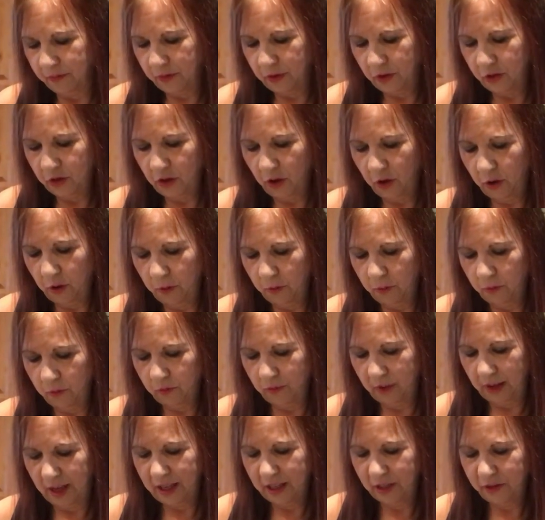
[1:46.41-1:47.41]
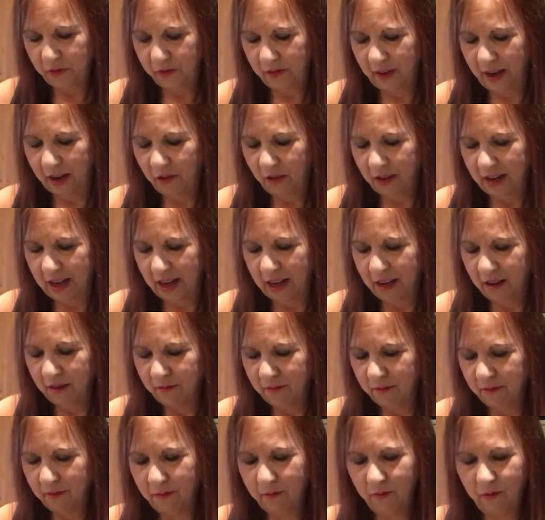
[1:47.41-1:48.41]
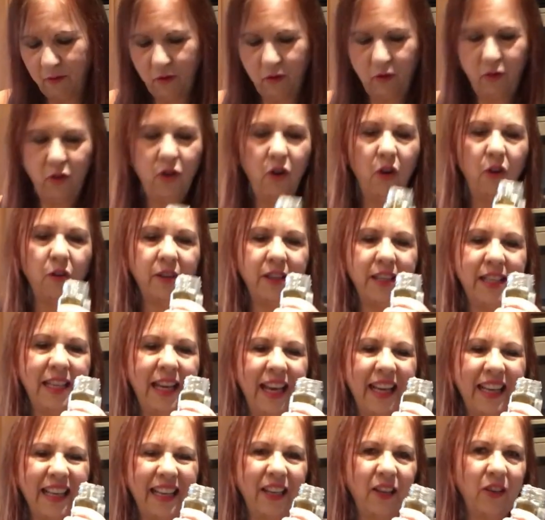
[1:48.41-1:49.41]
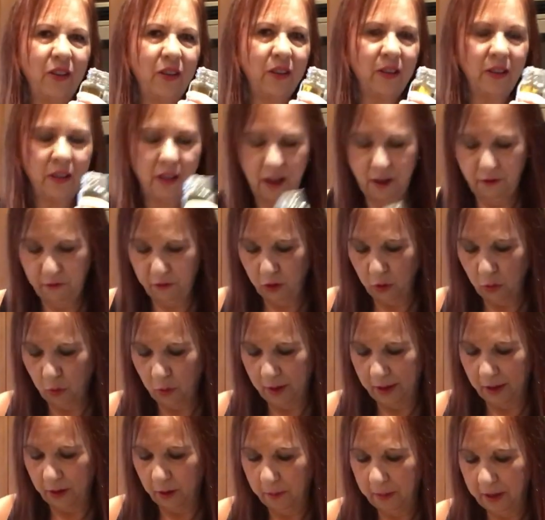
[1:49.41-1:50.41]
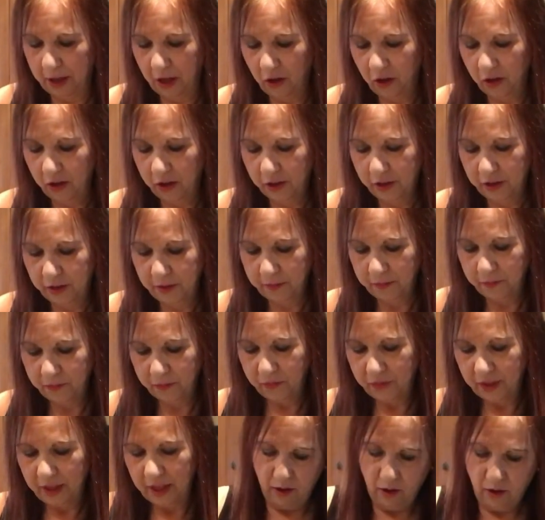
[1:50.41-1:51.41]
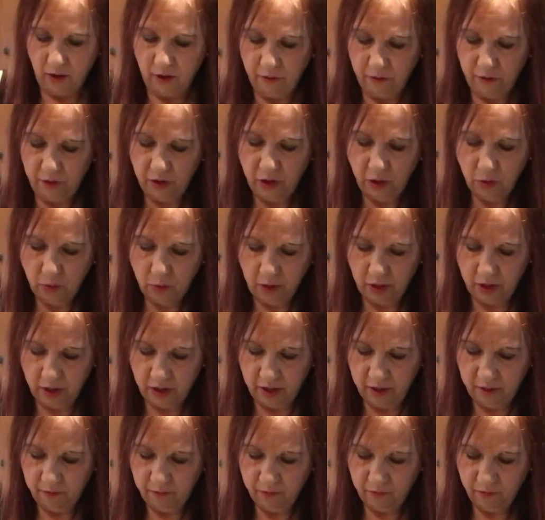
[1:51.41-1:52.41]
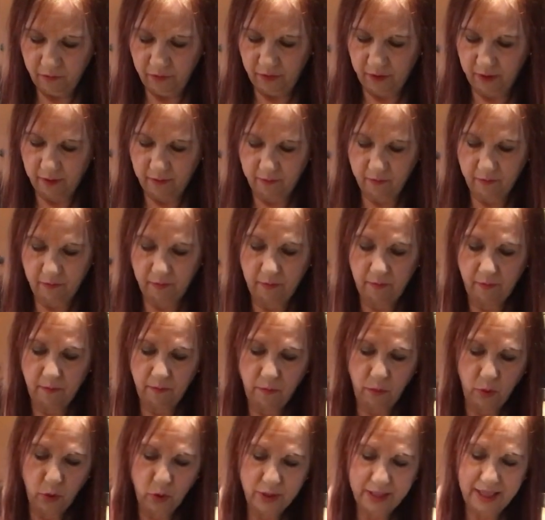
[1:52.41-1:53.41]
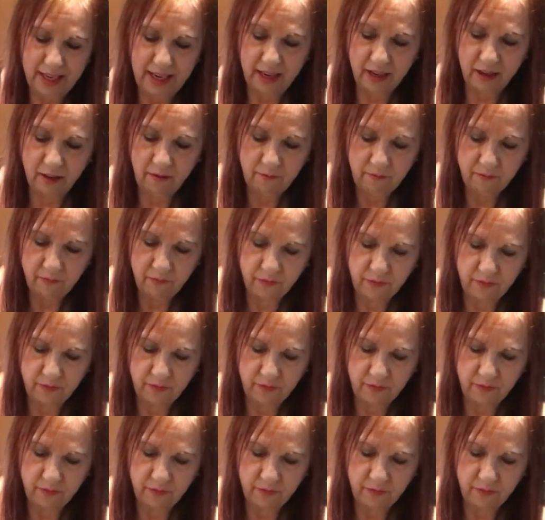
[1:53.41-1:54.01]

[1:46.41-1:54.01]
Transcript: So it's very non-technical, if you will, because first we're going to put in